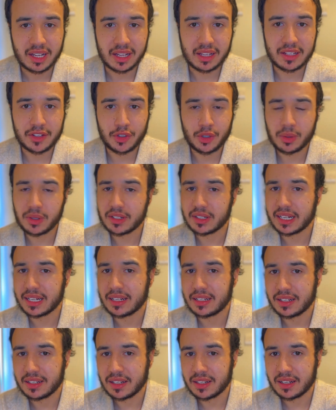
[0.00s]
You look
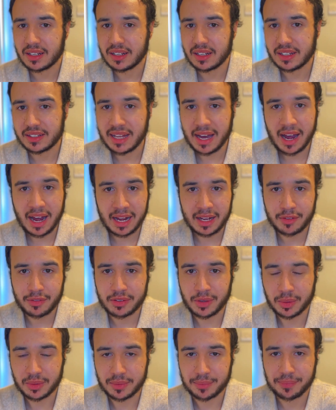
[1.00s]
at the
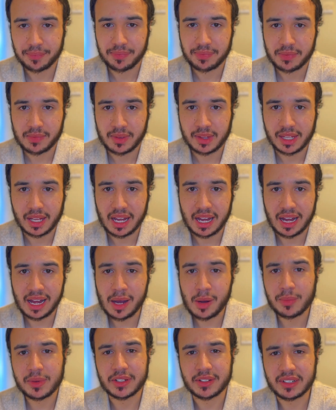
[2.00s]
iPhone.
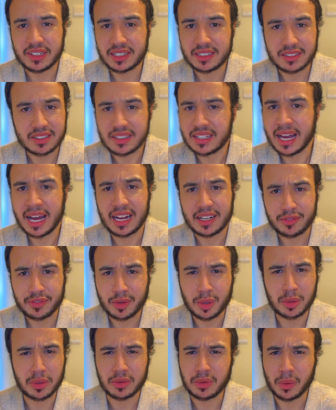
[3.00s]
How much is the
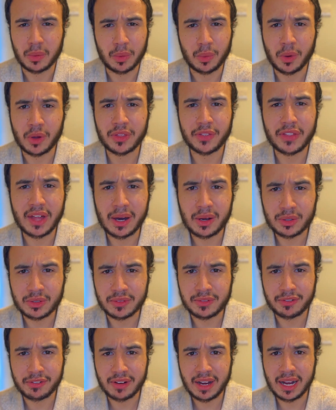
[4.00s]
iPhone?
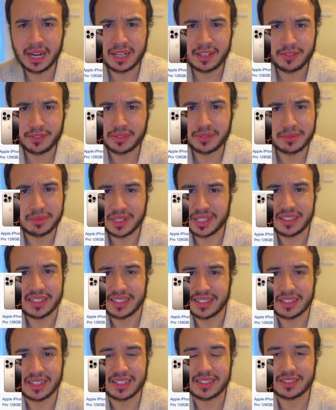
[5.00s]
1,005?
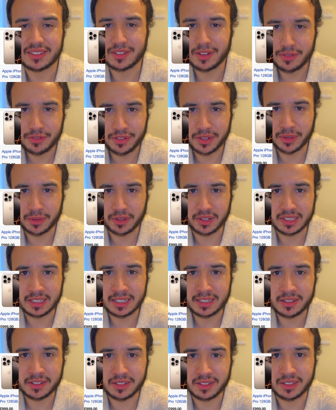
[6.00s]
It's something
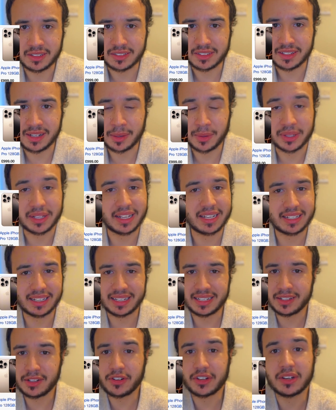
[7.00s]
ridiculous now, and
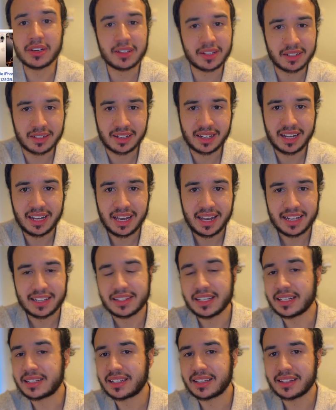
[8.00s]
each year
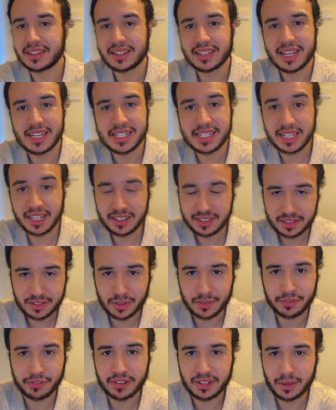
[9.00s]
they take
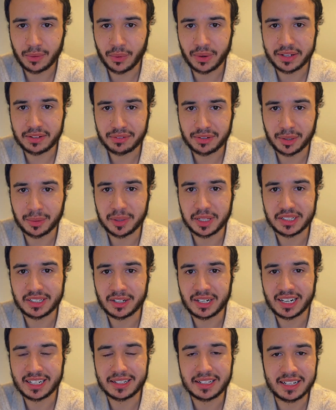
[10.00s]
something away from it,
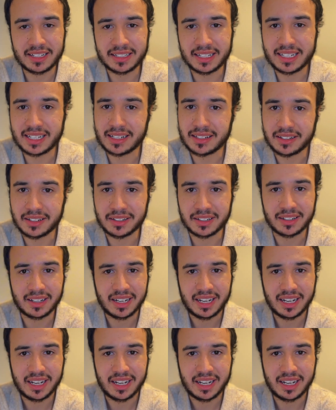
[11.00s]
right? They take the